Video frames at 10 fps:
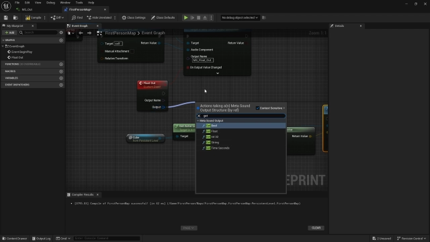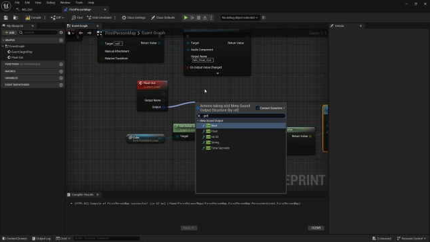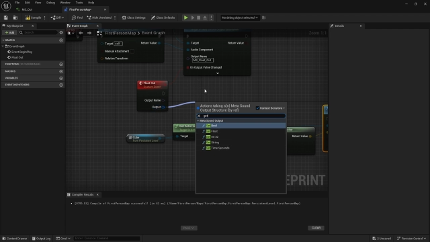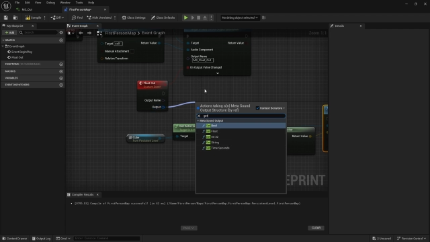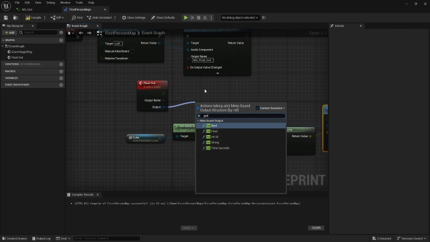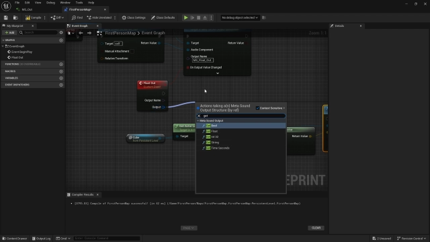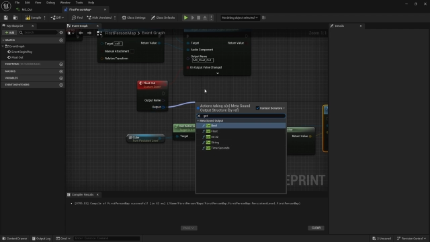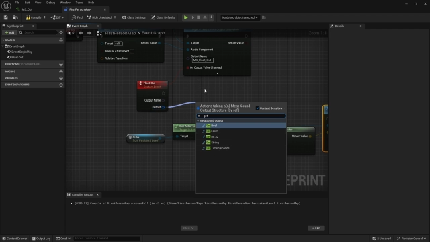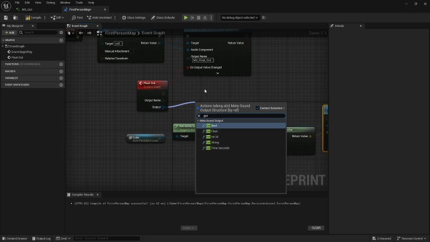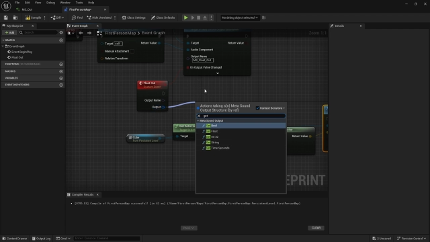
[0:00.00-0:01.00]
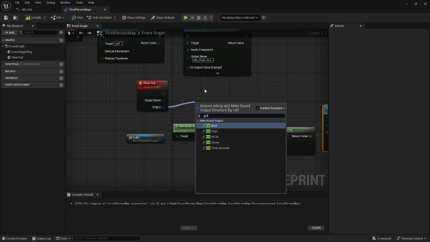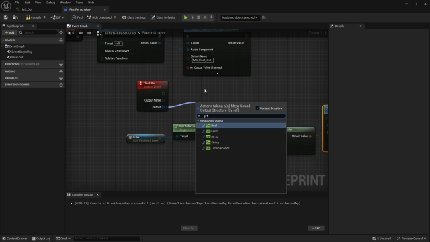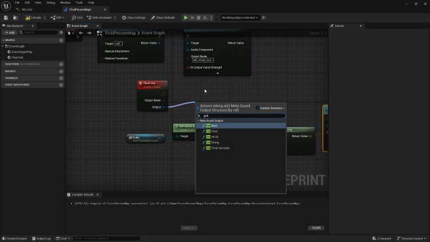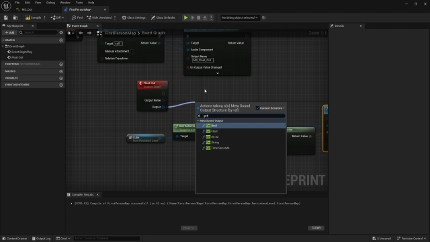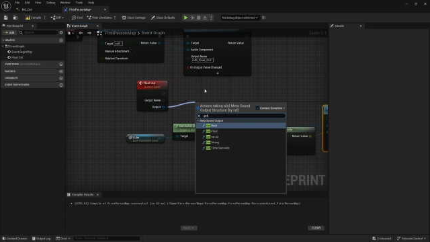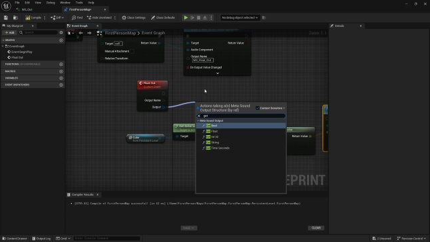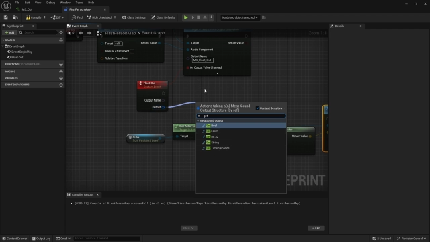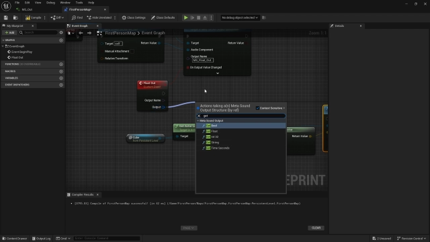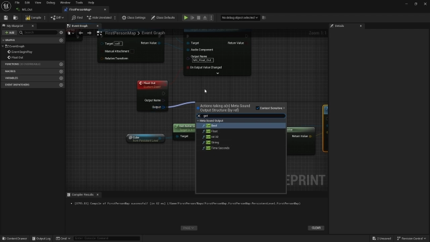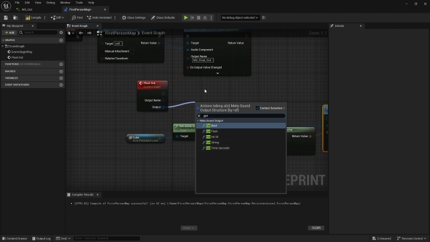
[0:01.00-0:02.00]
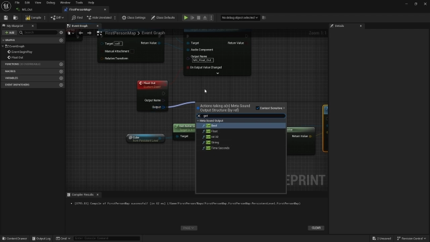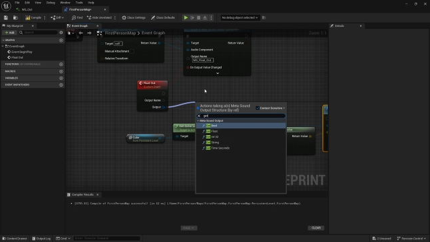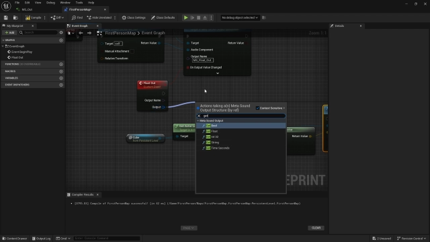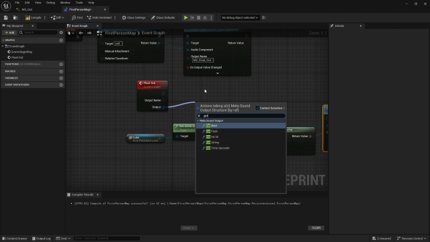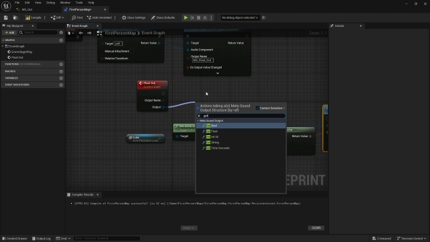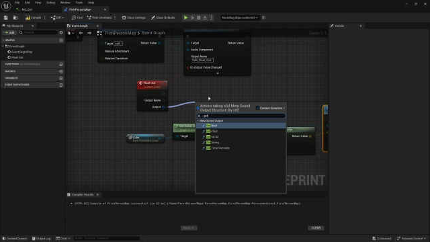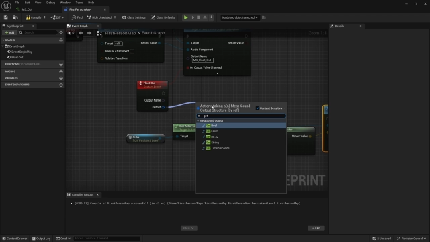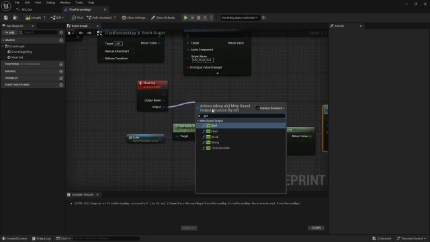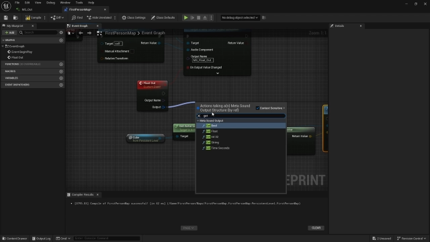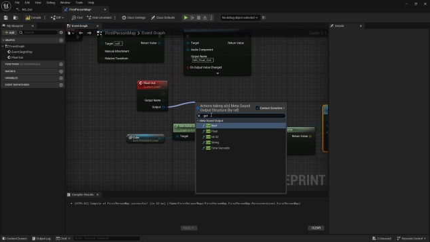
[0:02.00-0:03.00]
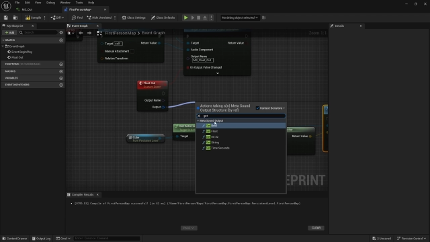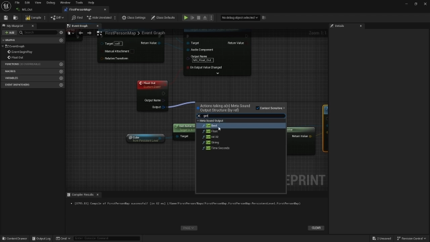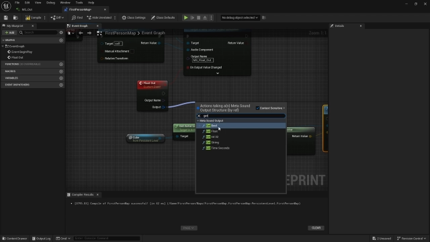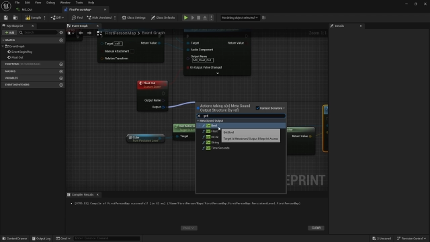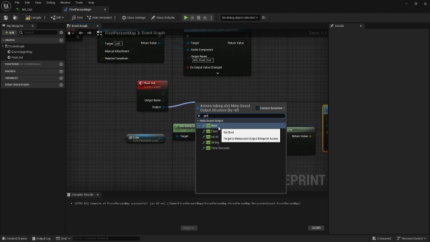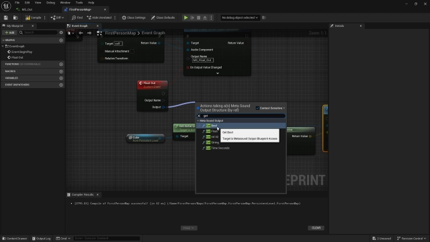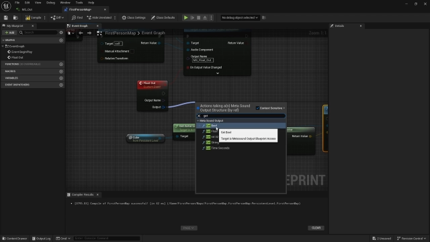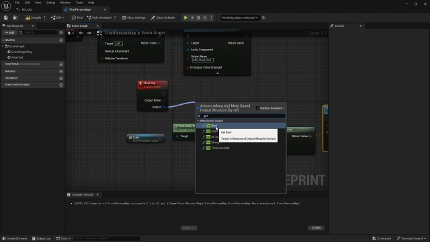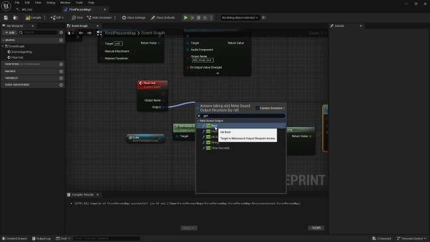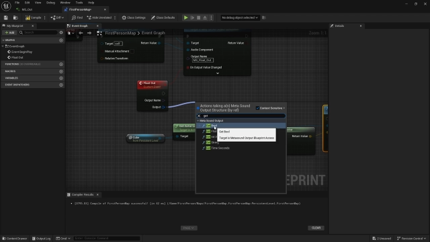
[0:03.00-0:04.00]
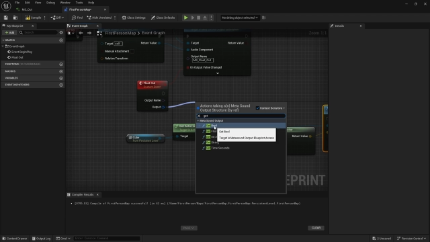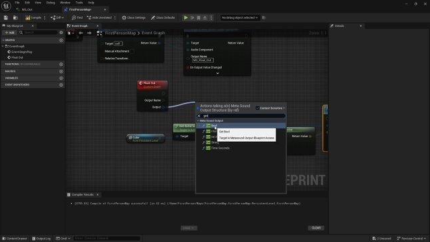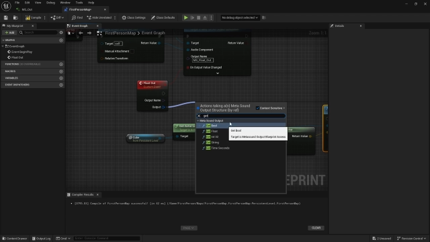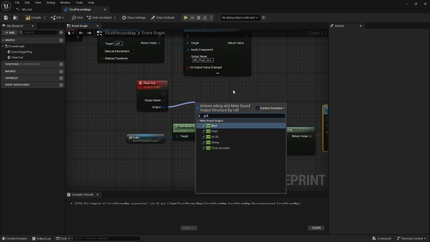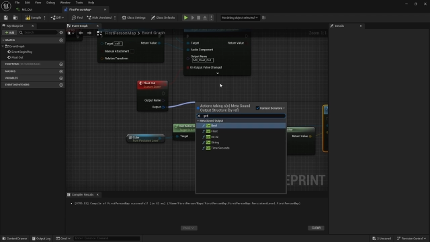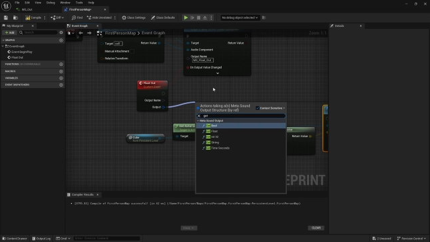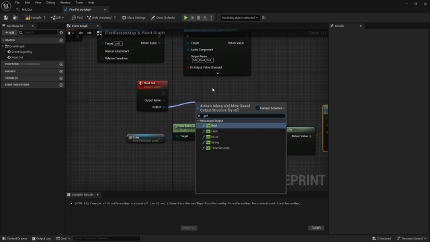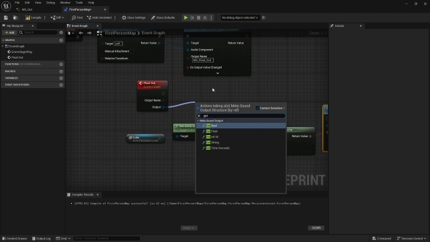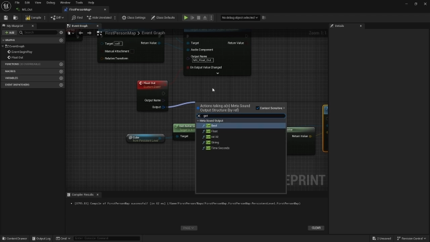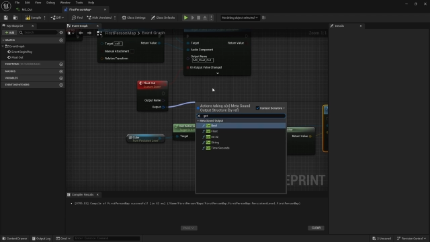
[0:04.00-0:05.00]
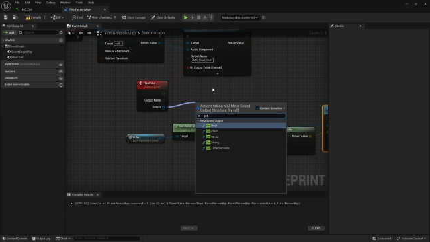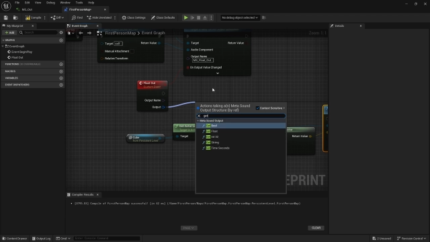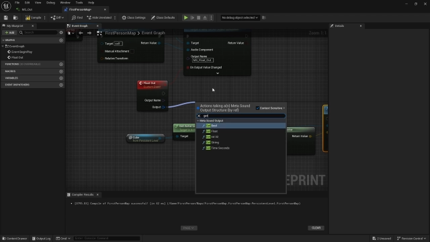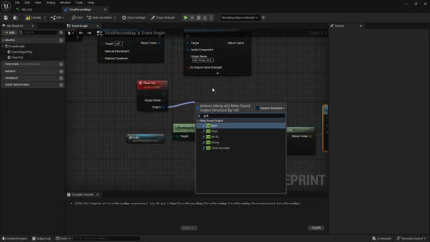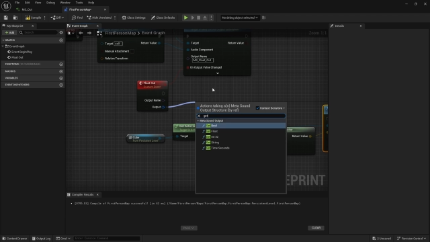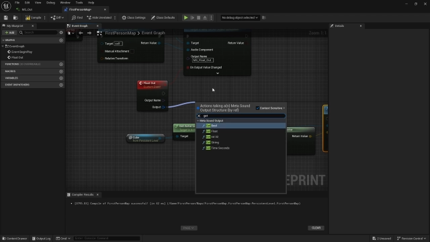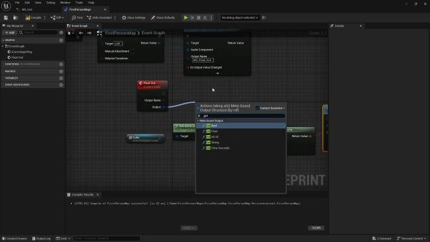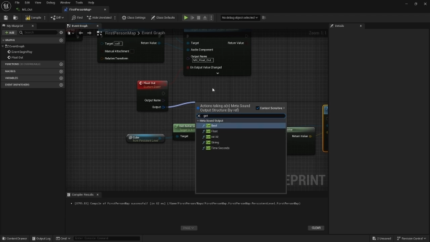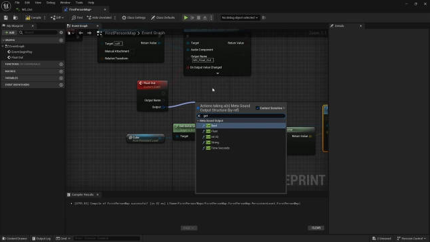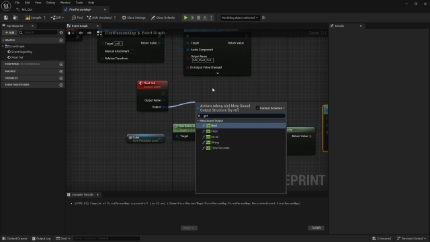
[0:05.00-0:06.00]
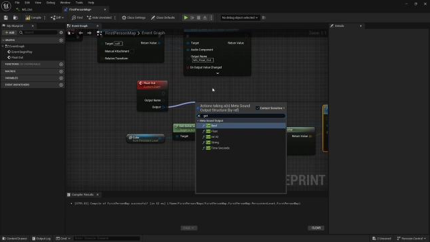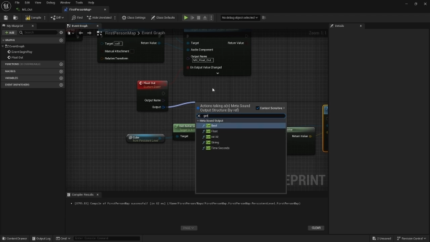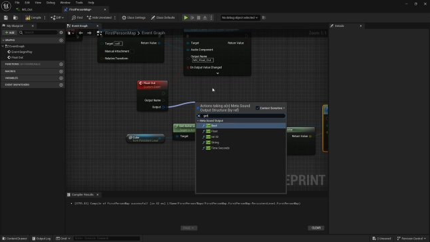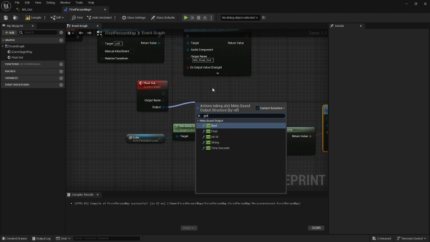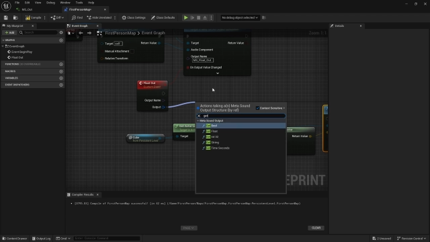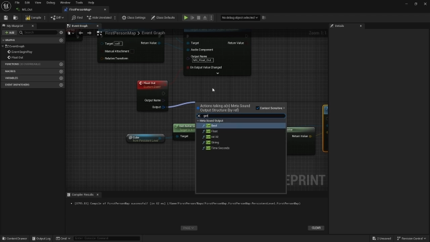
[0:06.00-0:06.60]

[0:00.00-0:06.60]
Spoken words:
No face is visible, so there are no lips to read.